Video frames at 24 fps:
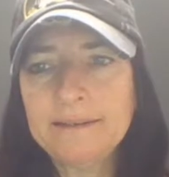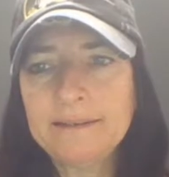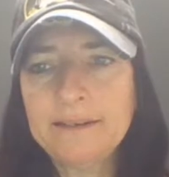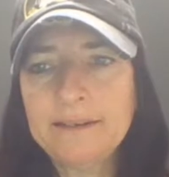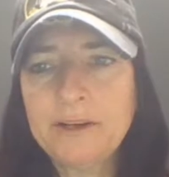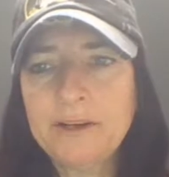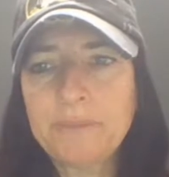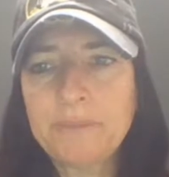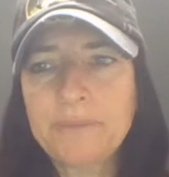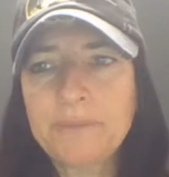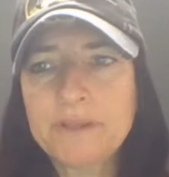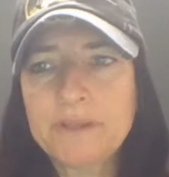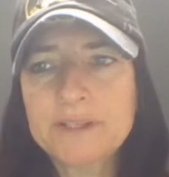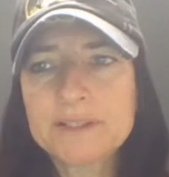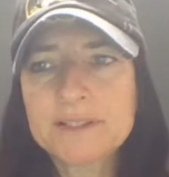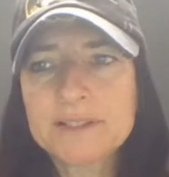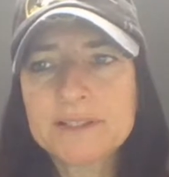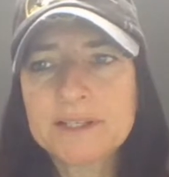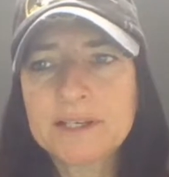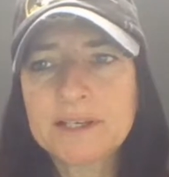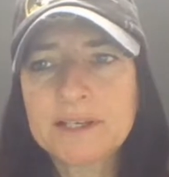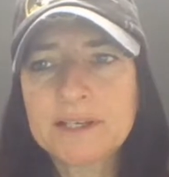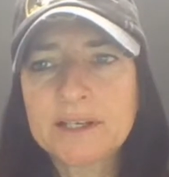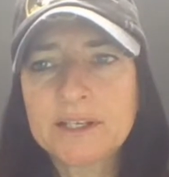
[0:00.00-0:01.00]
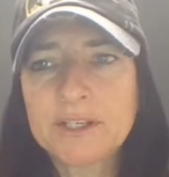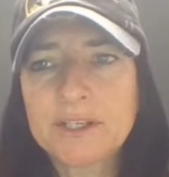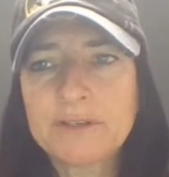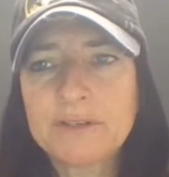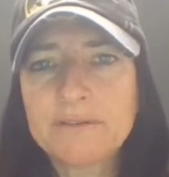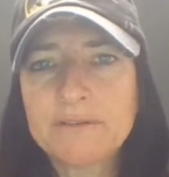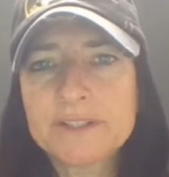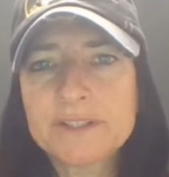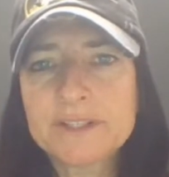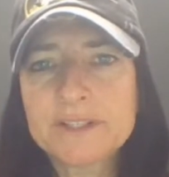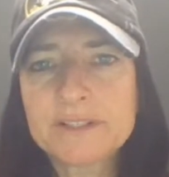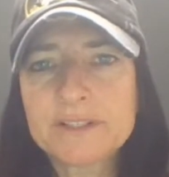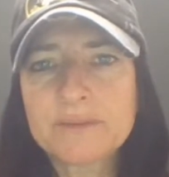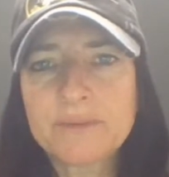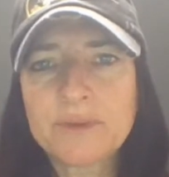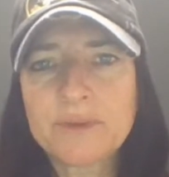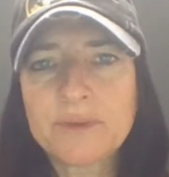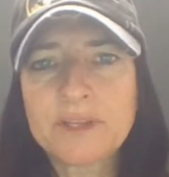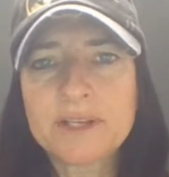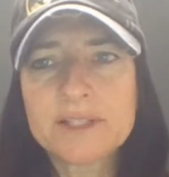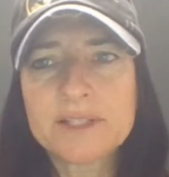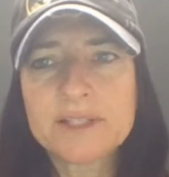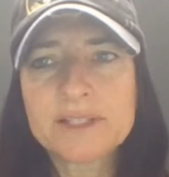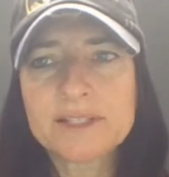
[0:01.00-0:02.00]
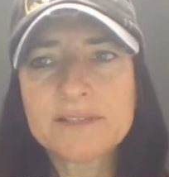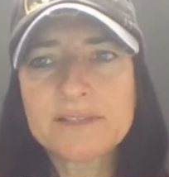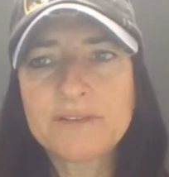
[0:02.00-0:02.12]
I hope that you visit with us.